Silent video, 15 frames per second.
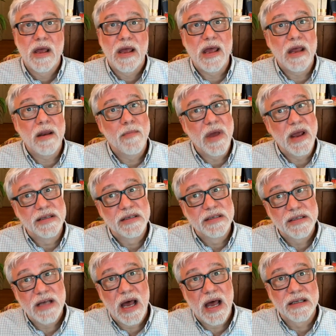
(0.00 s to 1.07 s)
it made
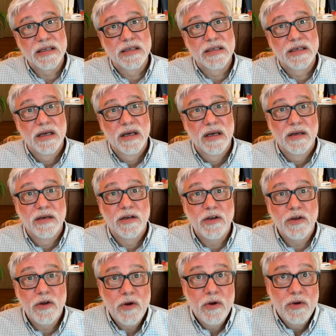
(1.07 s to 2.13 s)
sense to
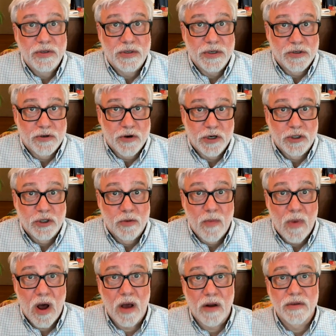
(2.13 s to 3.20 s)
use the structured
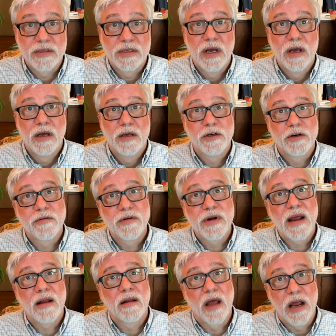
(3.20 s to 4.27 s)
models to
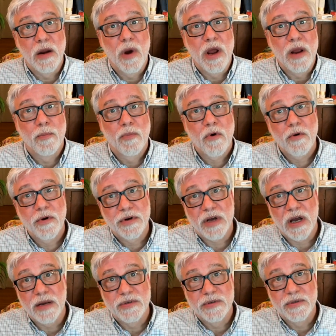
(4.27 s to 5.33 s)
create lightweight
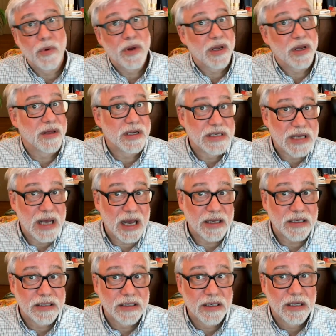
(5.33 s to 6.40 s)
prototypes that we can then
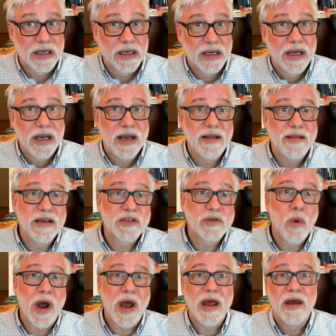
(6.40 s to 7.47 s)
test. In
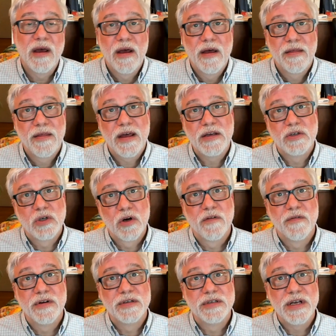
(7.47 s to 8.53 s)
this way, they
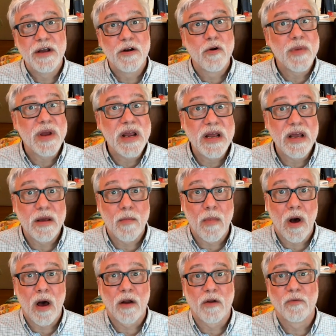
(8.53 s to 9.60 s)
serve as intermediate
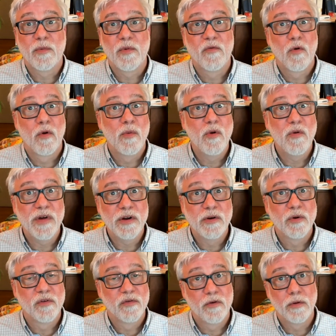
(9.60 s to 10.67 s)
models before moving
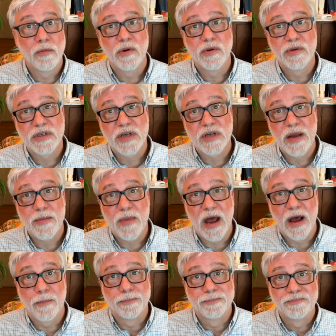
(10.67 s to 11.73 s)
to a full-blown sitemap.